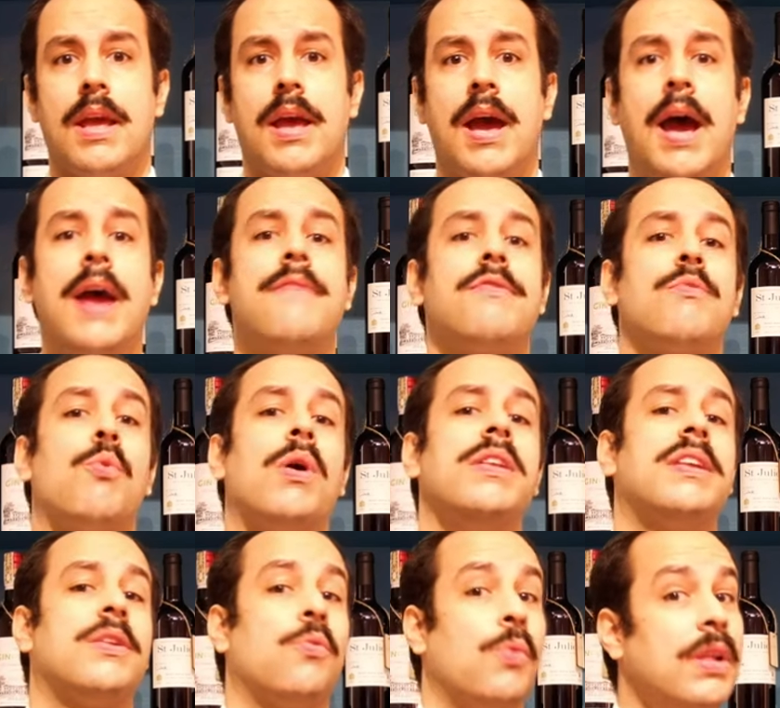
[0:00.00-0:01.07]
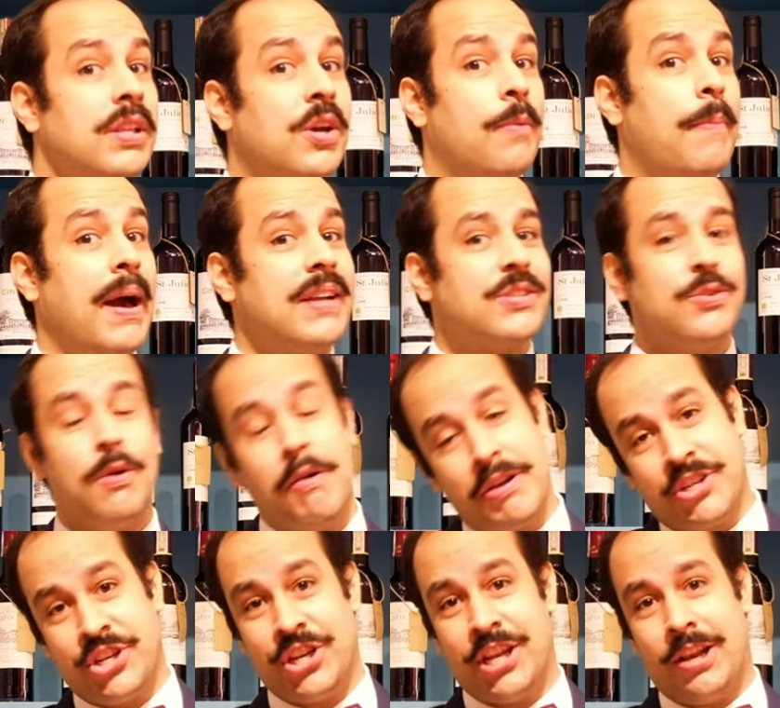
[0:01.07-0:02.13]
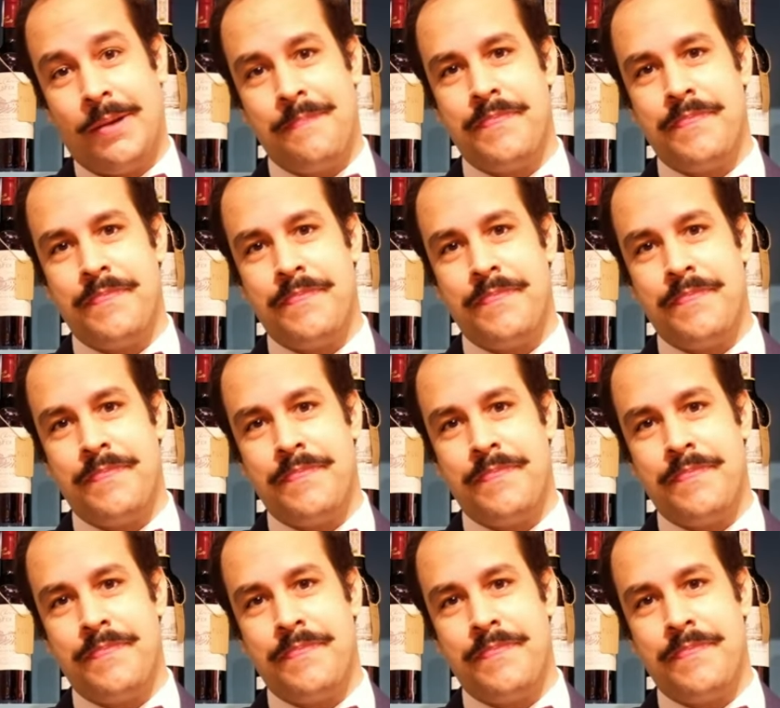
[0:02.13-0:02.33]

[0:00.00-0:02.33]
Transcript: Hi everyone and welcome back to our channel.